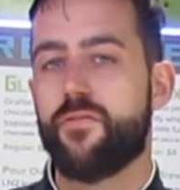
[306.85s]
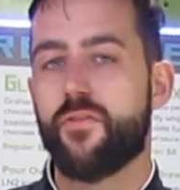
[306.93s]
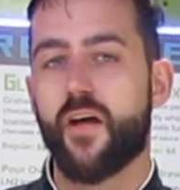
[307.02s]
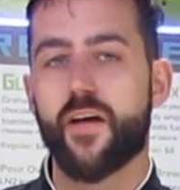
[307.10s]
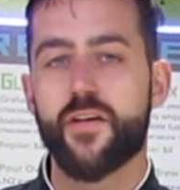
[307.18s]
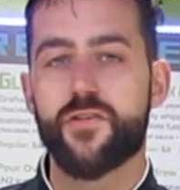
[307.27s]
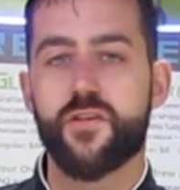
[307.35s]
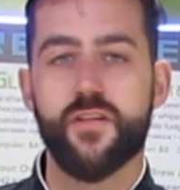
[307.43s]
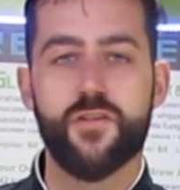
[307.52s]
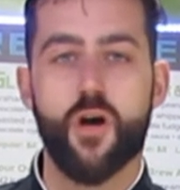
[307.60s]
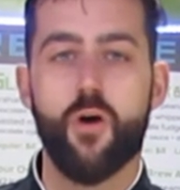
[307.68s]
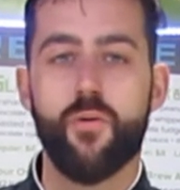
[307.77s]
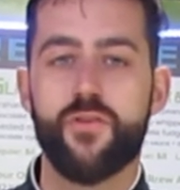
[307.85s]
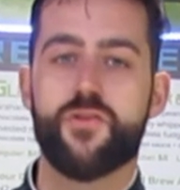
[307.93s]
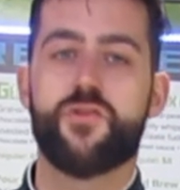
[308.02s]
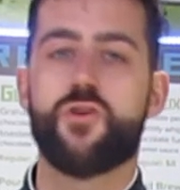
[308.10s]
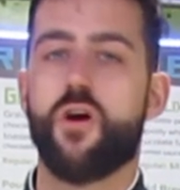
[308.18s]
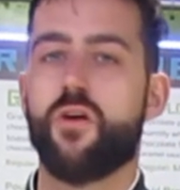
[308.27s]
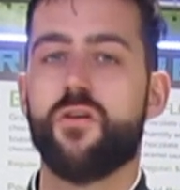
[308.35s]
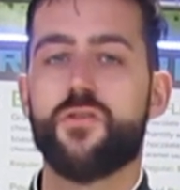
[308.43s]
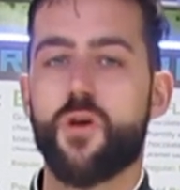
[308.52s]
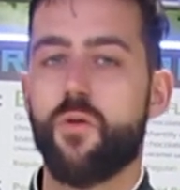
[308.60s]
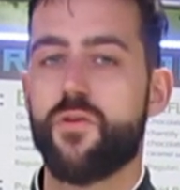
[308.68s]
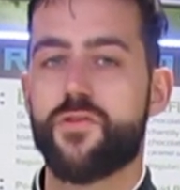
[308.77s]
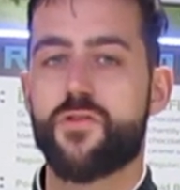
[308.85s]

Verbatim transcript: Like it's always a struggle. It's always